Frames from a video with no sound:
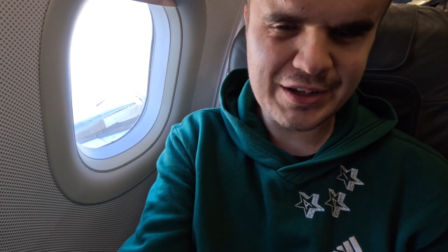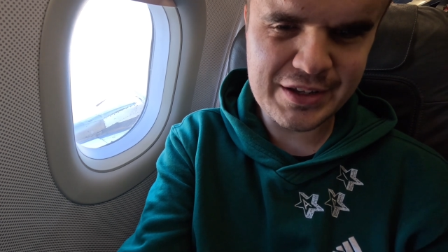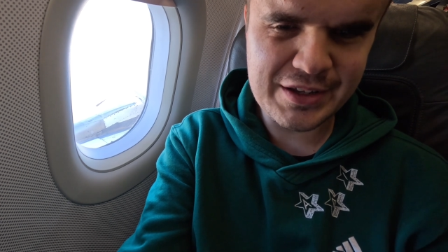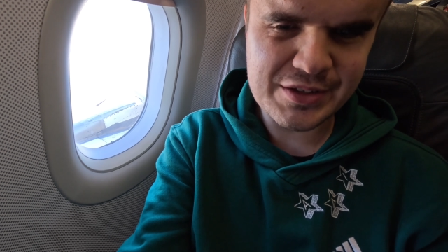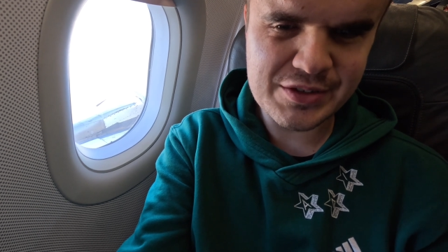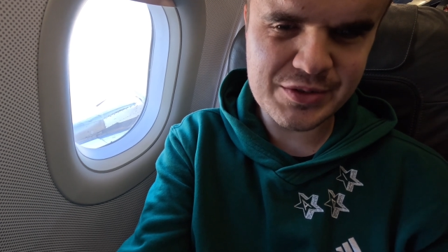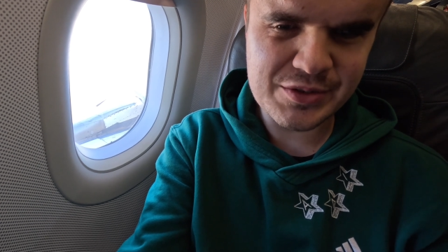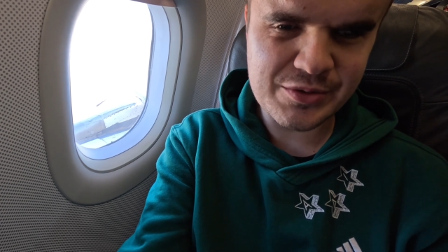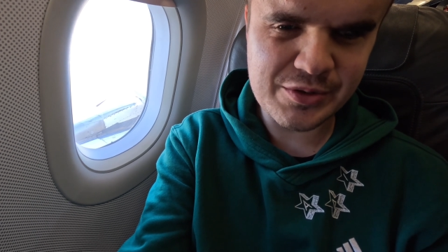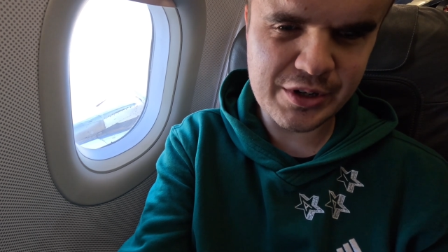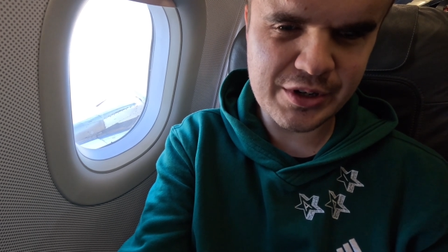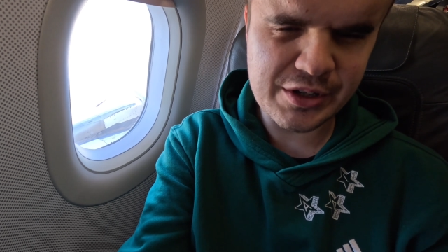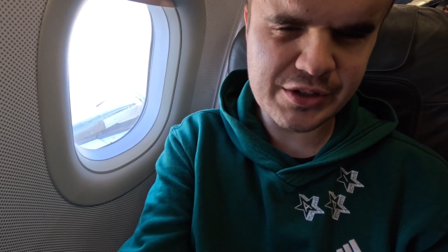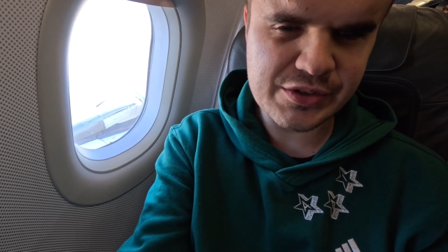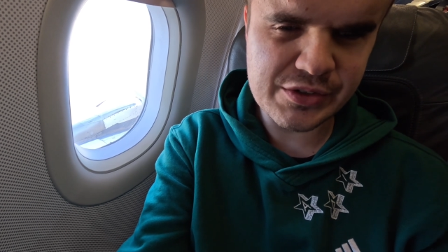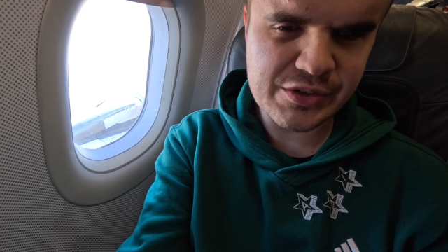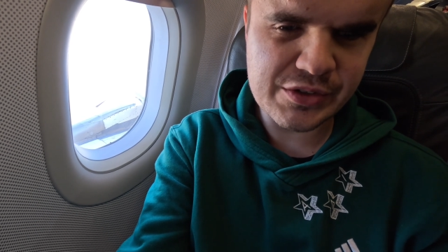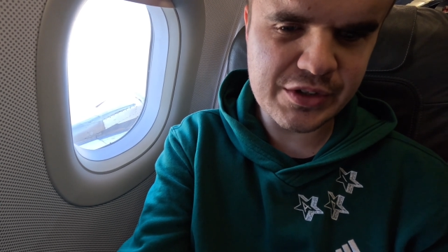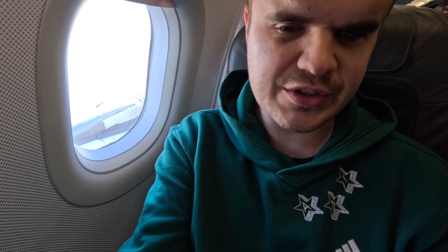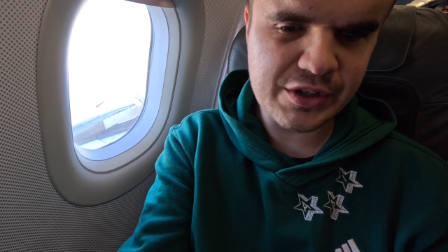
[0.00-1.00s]
Let's try
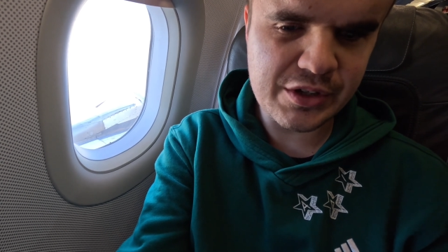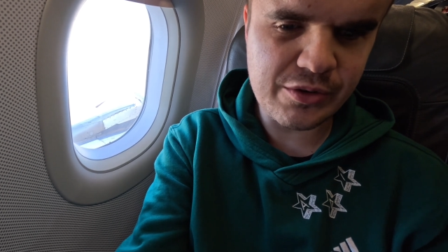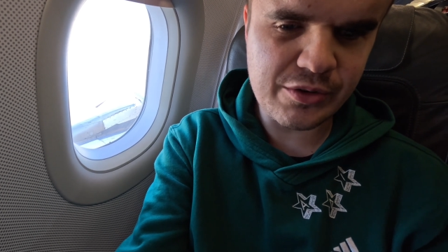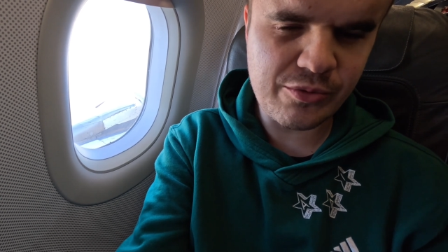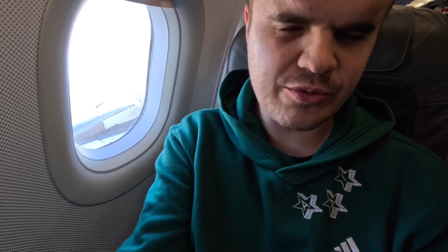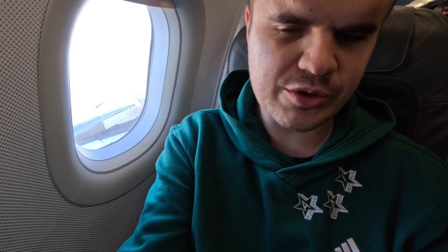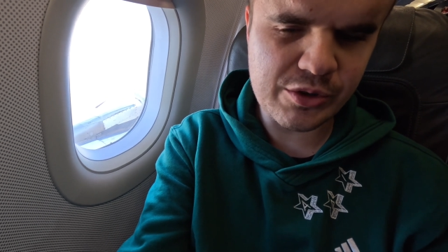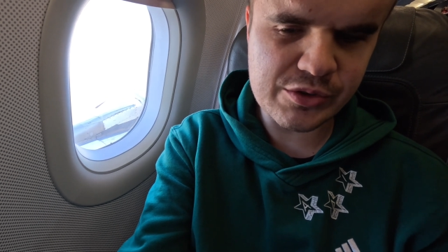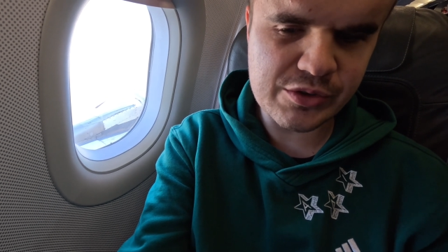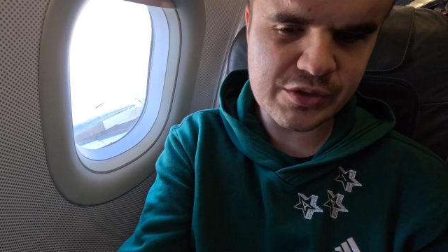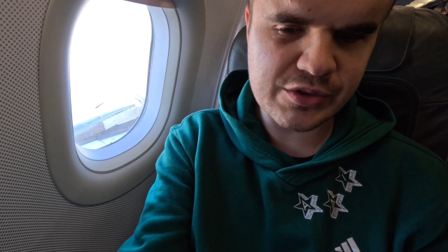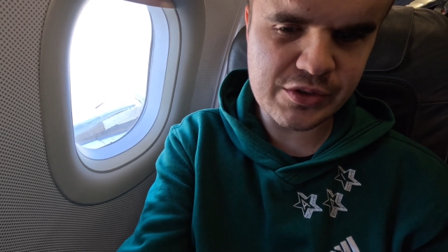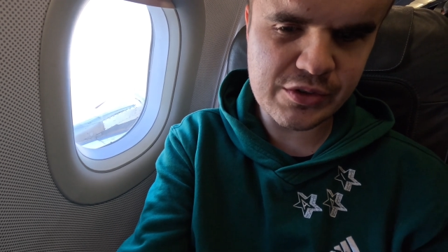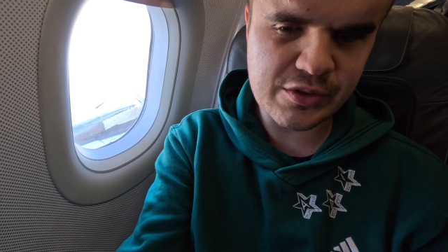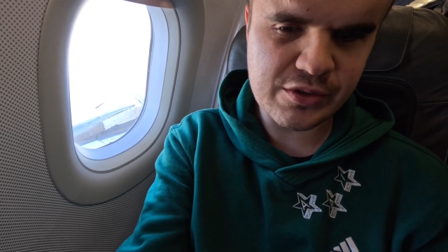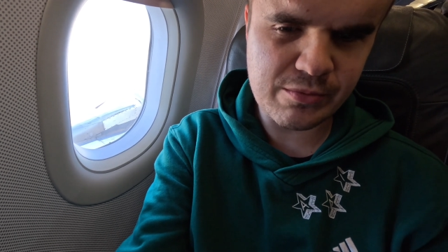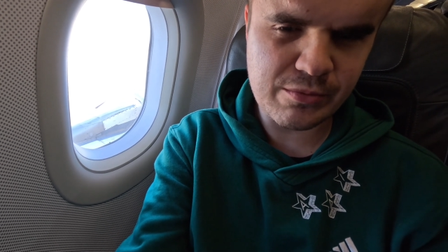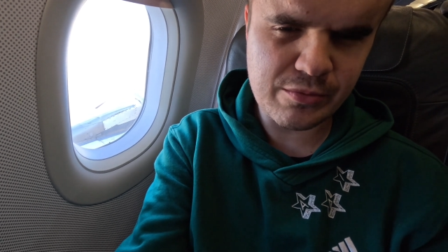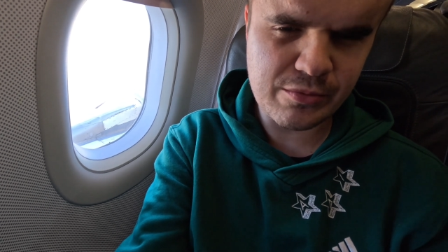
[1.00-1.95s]
and see what's